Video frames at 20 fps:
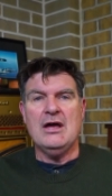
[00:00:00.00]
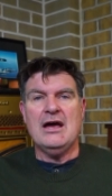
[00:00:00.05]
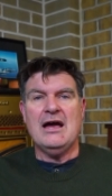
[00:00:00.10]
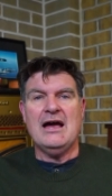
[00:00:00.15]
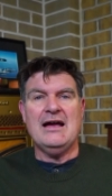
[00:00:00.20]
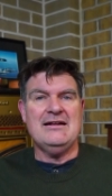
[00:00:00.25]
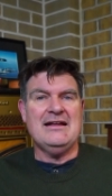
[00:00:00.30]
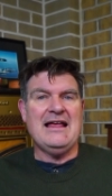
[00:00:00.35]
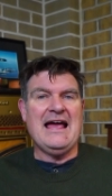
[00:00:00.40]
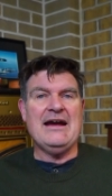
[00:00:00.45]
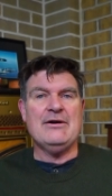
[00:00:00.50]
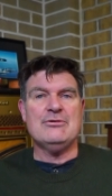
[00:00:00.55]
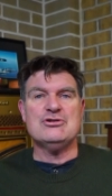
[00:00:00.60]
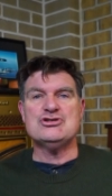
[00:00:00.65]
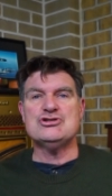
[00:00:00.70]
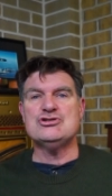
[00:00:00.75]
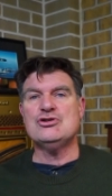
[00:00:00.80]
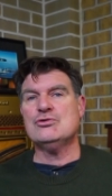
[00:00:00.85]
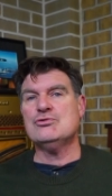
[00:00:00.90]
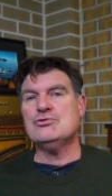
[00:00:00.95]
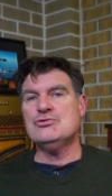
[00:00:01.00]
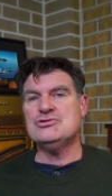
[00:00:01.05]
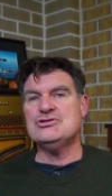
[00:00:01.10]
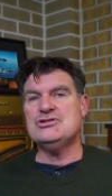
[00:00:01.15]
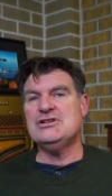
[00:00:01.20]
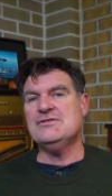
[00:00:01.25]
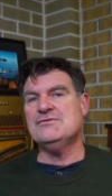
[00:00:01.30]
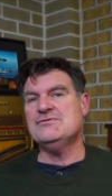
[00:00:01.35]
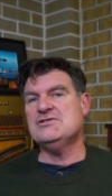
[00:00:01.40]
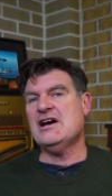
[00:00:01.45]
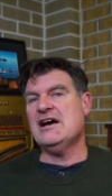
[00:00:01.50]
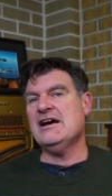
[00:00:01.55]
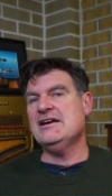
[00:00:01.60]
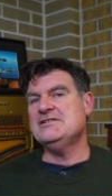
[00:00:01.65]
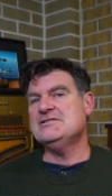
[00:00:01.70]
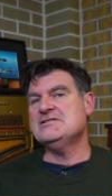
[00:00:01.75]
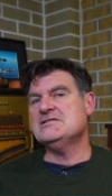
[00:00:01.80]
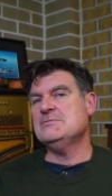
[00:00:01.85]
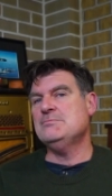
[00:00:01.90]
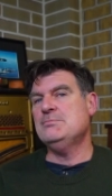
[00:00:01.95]
an aristocracy of
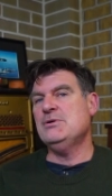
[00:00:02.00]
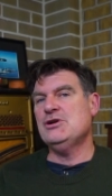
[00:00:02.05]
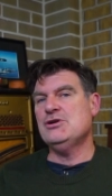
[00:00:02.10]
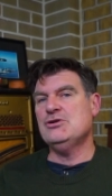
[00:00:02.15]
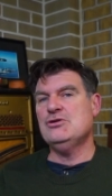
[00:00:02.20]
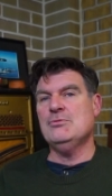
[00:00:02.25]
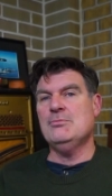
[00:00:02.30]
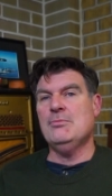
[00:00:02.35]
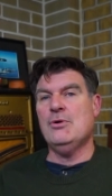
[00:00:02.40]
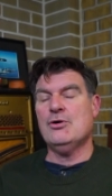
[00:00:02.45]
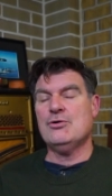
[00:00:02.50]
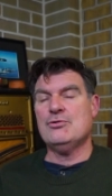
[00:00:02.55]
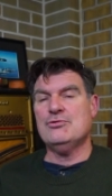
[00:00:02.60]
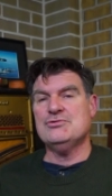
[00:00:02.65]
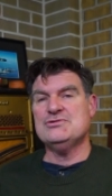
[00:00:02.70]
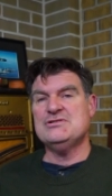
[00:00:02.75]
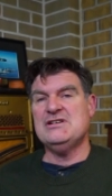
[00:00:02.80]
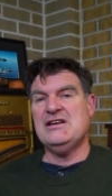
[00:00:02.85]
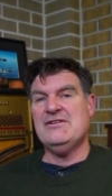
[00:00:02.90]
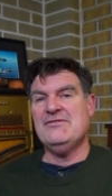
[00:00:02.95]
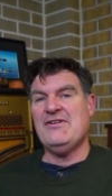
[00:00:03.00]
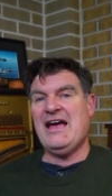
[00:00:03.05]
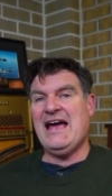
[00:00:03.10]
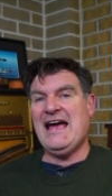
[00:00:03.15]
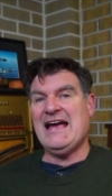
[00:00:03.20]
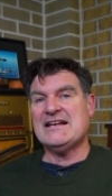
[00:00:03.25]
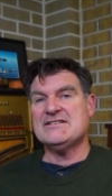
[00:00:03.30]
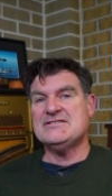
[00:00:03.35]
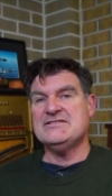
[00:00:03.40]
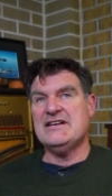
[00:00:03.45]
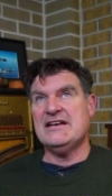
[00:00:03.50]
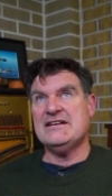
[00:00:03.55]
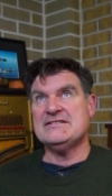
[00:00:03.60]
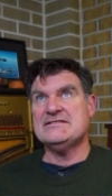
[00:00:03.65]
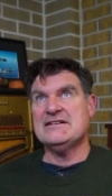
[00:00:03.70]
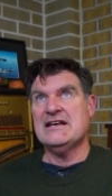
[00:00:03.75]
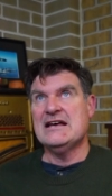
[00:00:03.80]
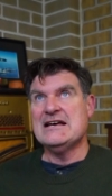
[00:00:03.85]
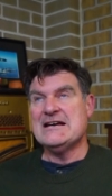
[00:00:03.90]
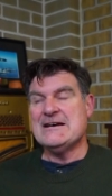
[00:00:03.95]
taste, but a democracy of
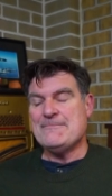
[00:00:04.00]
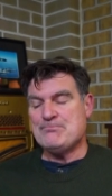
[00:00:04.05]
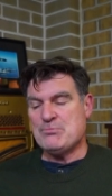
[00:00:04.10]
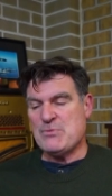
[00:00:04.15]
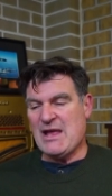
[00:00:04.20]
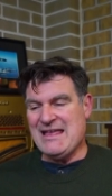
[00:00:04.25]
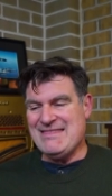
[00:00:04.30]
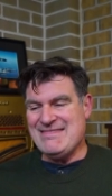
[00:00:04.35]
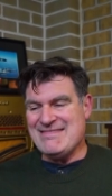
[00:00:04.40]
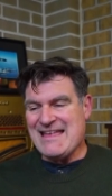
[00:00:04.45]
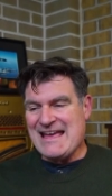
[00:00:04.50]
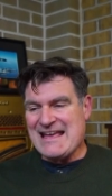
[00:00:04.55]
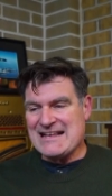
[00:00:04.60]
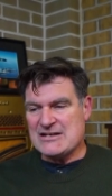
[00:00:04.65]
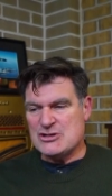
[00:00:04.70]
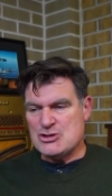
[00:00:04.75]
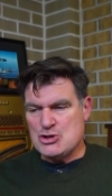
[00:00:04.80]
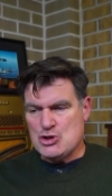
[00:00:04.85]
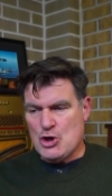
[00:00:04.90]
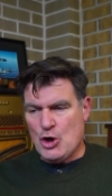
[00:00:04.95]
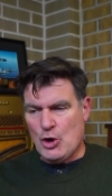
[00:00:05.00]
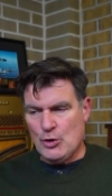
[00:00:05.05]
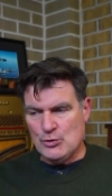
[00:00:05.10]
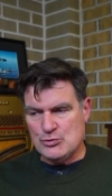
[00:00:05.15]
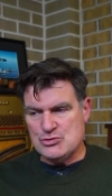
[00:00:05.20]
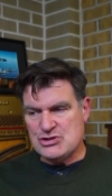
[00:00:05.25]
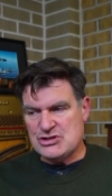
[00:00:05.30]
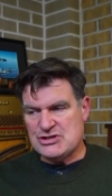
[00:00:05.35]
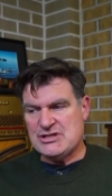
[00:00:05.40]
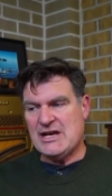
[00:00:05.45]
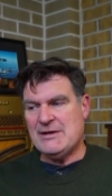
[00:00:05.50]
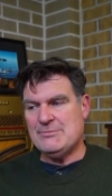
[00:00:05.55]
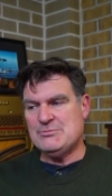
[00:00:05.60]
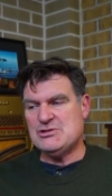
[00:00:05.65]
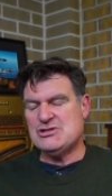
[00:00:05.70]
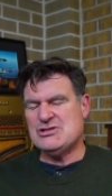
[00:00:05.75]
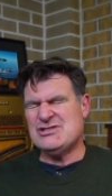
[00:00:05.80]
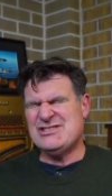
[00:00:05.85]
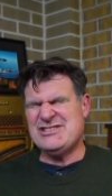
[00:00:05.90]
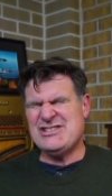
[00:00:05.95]
access. And that
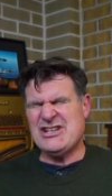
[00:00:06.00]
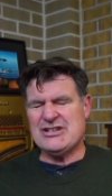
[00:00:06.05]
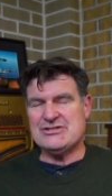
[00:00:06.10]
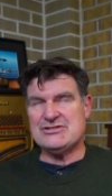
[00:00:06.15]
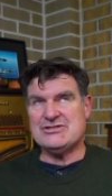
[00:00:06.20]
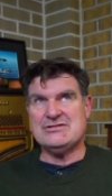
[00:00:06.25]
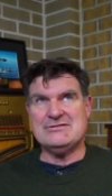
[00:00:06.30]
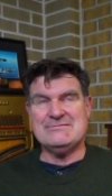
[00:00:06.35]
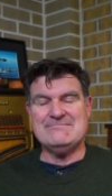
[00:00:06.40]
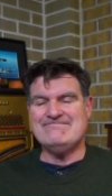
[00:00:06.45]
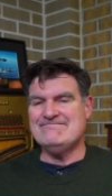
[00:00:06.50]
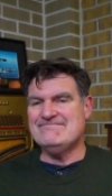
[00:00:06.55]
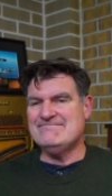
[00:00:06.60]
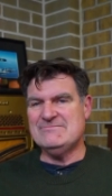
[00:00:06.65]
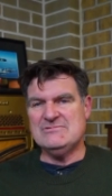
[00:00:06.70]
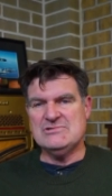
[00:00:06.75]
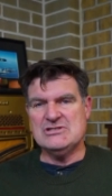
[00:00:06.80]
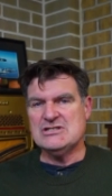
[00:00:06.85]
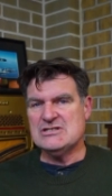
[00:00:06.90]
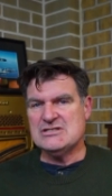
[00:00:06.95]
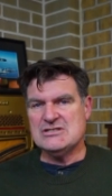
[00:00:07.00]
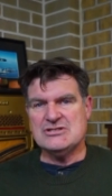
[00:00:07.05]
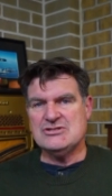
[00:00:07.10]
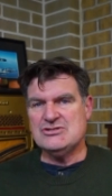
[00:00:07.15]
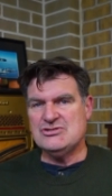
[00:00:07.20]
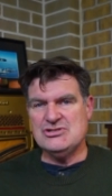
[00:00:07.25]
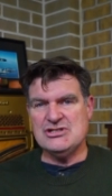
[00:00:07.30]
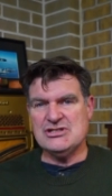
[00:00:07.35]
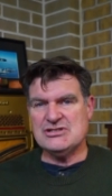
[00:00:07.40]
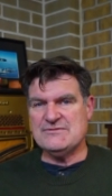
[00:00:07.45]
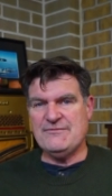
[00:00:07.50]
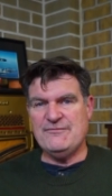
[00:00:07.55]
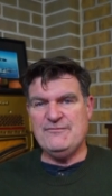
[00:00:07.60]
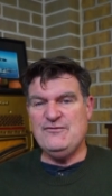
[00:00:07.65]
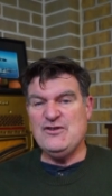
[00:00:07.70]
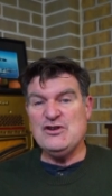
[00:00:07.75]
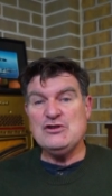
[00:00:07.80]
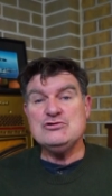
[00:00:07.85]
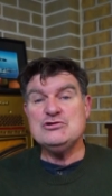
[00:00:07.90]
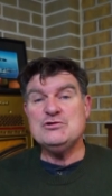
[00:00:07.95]
concept just just
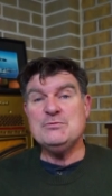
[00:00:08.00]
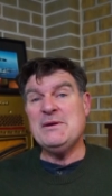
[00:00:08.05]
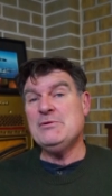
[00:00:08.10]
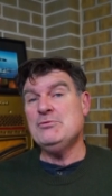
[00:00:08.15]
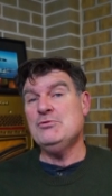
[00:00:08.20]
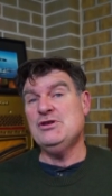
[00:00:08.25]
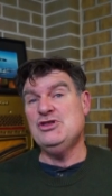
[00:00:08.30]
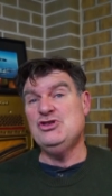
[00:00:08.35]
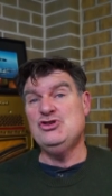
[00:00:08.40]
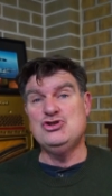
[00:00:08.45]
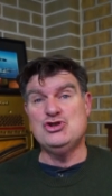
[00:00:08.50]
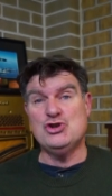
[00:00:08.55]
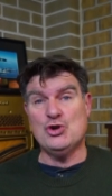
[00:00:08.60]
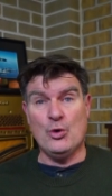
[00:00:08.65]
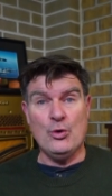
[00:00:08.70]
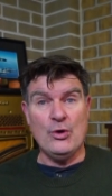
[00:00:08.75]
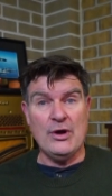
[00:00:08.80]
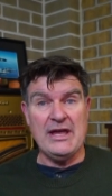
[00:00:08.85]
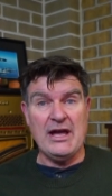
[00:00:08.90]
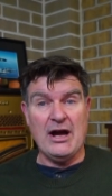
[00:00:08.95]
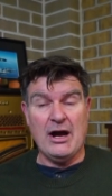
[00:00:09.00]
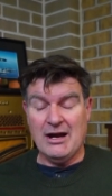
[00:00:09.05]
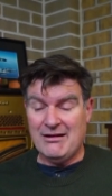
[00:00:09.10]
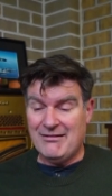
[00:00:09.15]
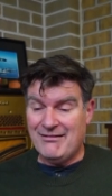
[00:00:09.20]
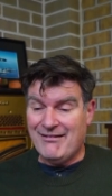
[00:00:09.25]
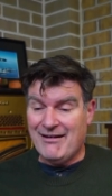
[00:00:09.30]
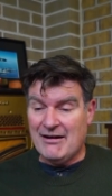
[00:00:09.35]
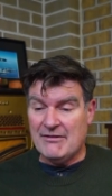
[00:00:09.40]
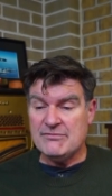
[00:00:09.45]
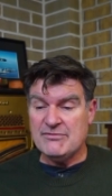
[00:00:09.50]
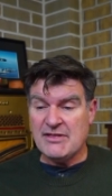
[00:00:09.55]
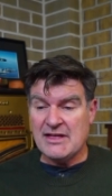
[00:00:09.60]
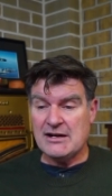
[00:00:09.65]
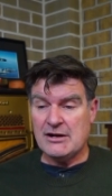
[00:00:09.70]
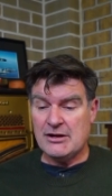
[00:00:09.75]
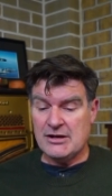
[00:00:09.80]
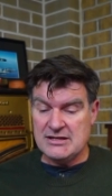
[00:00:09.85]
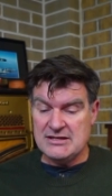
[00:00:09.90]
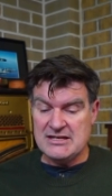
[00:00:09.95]
fills me with joy. I love
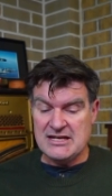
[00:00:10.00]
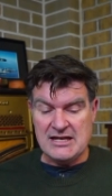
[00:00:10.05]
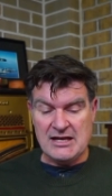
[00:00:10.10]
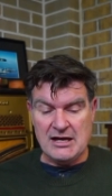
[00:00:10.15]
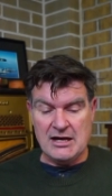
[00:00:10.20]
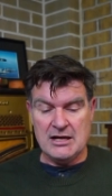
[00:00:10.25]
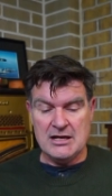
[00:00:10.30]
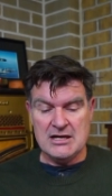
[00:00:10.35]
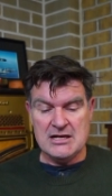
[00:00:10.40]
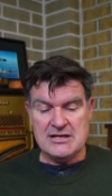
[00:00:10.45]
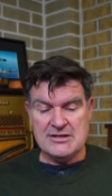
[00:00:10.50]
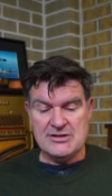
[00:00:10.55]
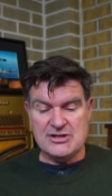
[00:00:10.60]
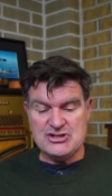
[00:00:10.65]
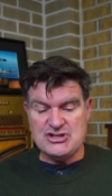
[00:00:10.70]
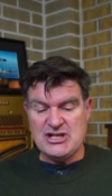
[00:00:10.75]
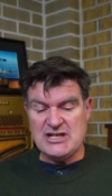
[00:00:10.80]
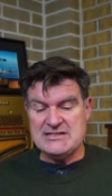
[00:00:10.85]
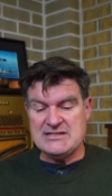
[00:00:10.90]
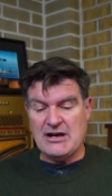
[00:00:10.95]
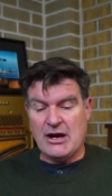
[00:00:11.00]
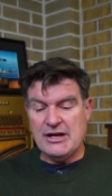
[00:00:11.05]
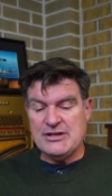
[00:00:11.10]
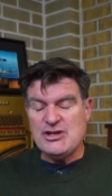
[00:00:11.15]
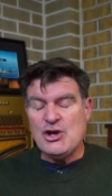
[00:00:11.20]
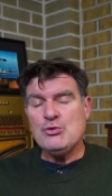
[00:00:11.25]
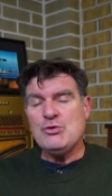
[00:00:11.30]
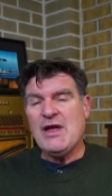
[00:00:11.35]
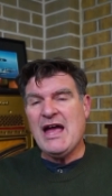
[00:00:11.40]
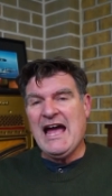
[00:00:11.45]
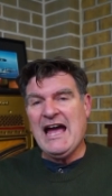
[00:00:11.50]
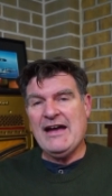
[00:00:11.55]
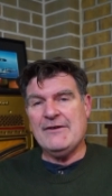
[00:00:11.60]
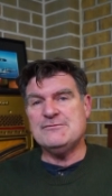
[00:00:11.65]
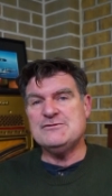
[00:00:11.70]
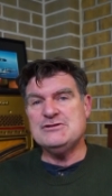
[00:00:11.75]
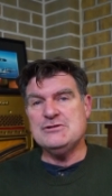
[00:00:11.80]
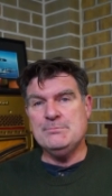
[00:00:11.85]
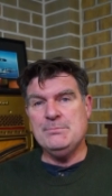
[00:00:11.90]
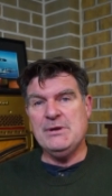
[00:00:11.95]
that idea that says I don't
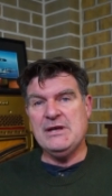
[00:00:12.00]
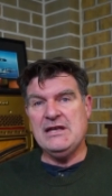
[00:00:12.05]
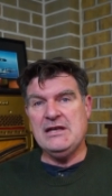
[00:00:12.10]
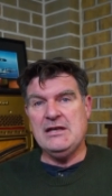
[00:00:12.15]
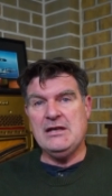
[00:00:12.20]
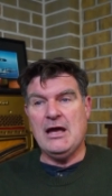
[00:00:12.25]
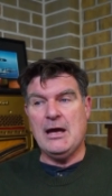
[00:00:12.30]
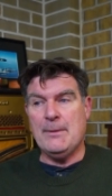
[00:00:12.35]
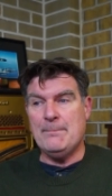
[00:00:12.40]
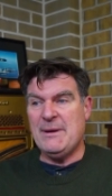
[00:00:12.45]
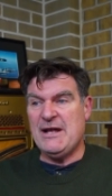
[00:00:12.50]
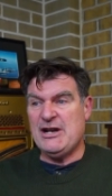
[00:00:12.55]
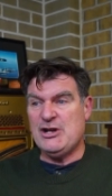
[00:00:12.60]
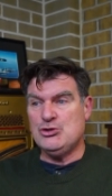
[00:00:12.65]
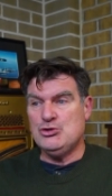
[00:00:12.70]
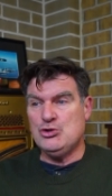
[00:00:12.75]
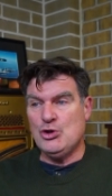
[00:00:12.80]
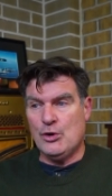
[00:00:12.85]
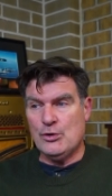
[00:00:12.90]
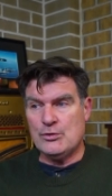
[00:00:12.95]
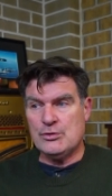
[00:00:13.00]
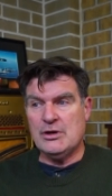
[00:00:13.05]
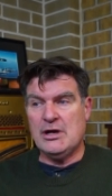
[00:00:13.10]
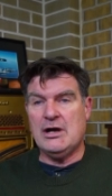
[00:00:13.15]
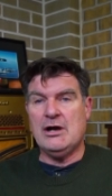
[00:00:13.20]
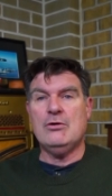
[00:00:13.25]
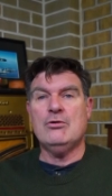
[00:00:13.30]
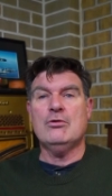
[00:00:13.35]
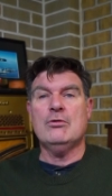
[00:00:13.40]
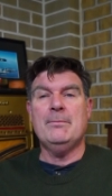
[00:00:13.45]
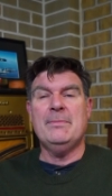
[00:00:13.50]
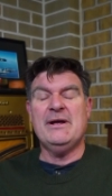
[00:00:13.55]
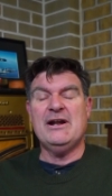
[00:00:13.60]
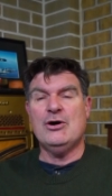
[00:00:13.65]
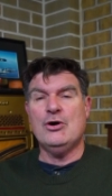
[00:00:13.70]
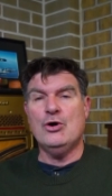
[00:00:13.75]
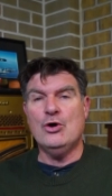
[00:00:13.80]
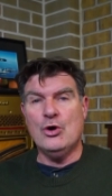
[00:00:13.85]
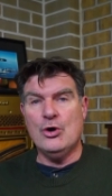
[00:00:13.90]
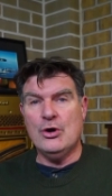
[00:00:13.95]
have to be a better doctor or a better
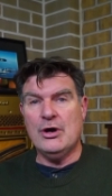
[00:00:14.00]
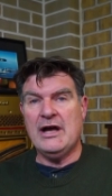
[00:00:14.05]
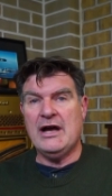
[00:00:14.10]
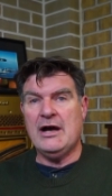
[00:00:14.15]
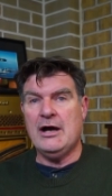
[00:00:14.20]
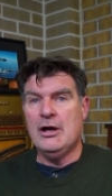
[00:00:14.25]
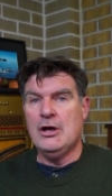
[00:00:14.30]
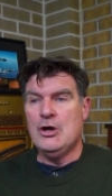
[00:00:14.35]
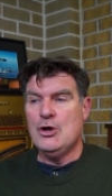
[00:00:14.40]
lawyer